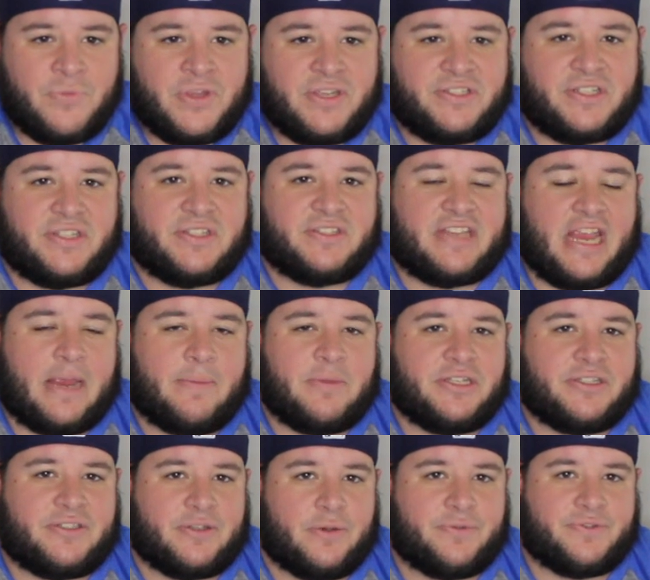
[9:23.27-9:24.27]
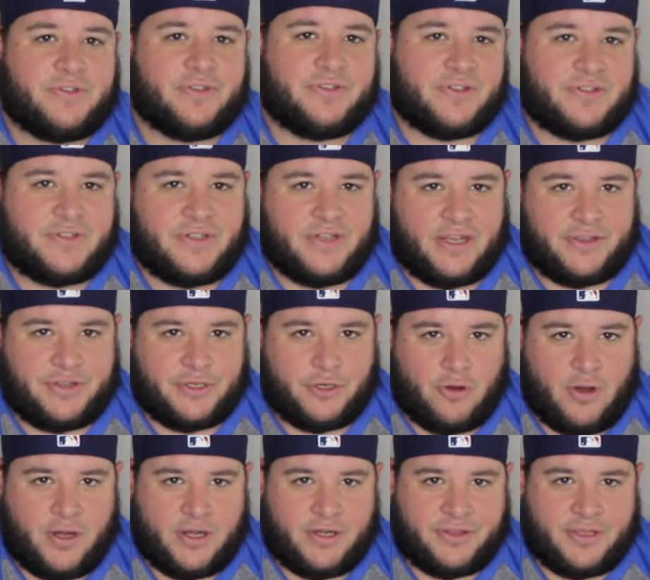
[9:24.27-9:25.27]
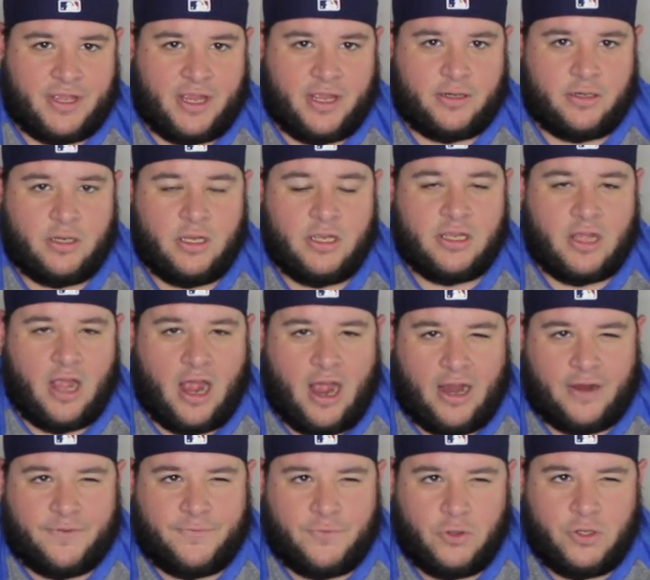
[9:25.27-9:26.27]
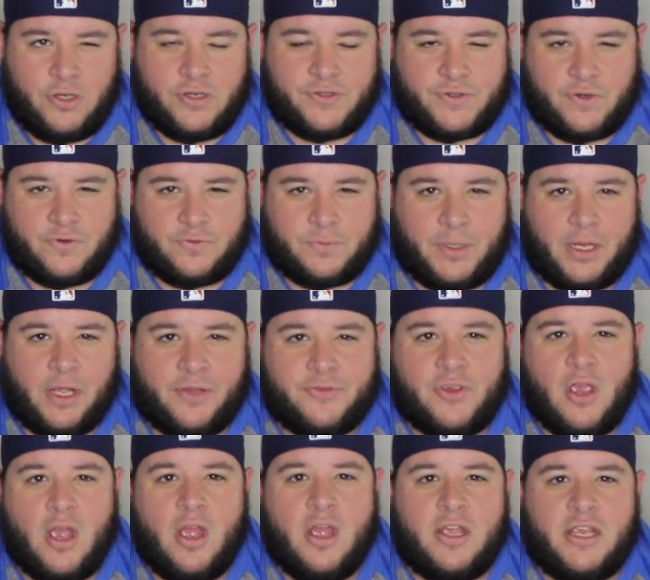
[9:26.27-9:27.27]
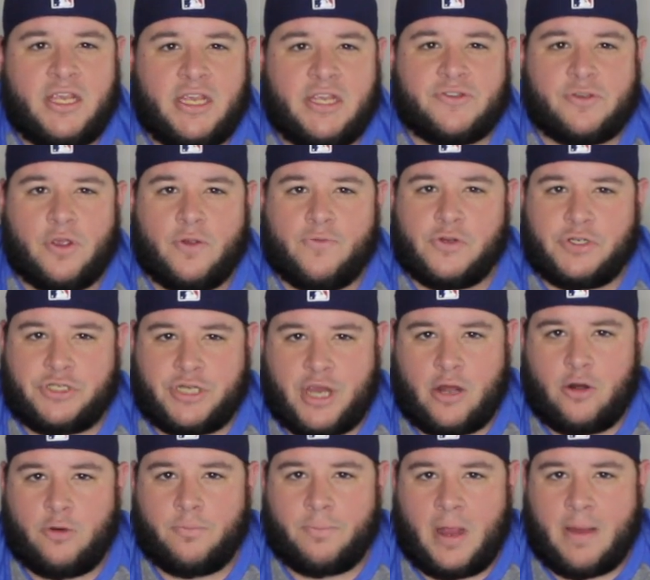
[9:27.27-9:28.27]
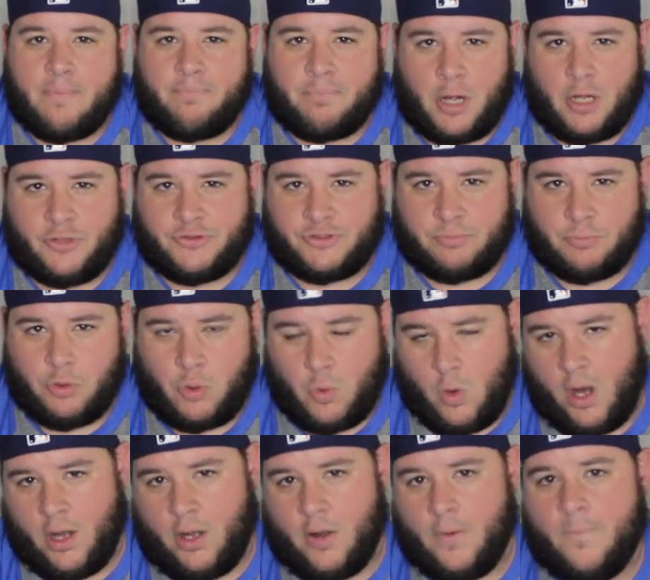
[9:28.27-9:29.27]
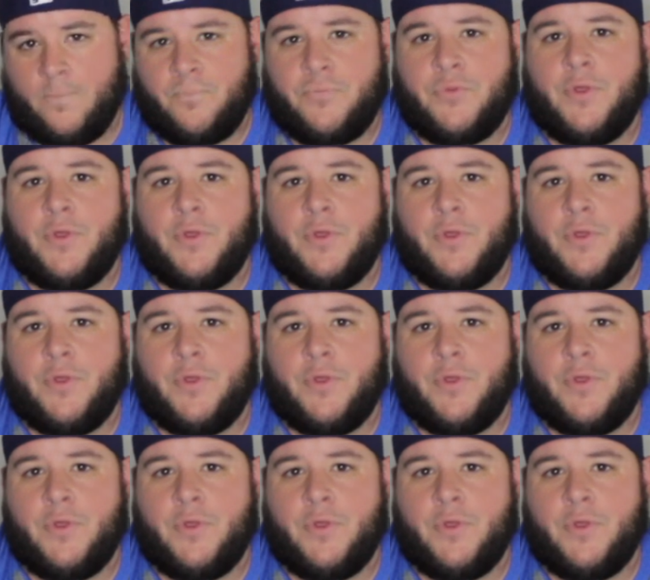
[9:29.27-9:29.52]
See, Sammy Sosa doesn't get the credit that I feel he deserves because he's overshadowed by Bonds and McGuire.